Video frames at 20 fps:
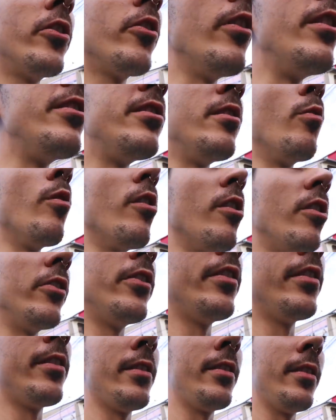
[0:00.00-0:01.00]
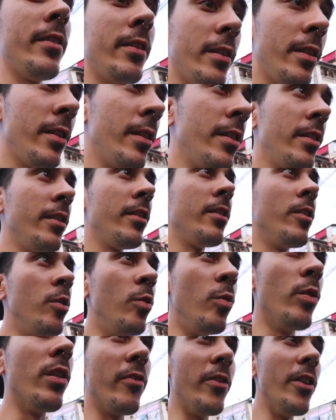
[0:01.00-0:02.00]

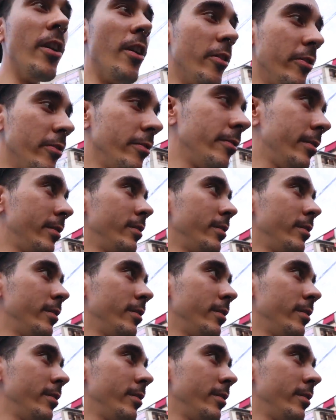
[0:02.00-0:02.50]
Who would have known?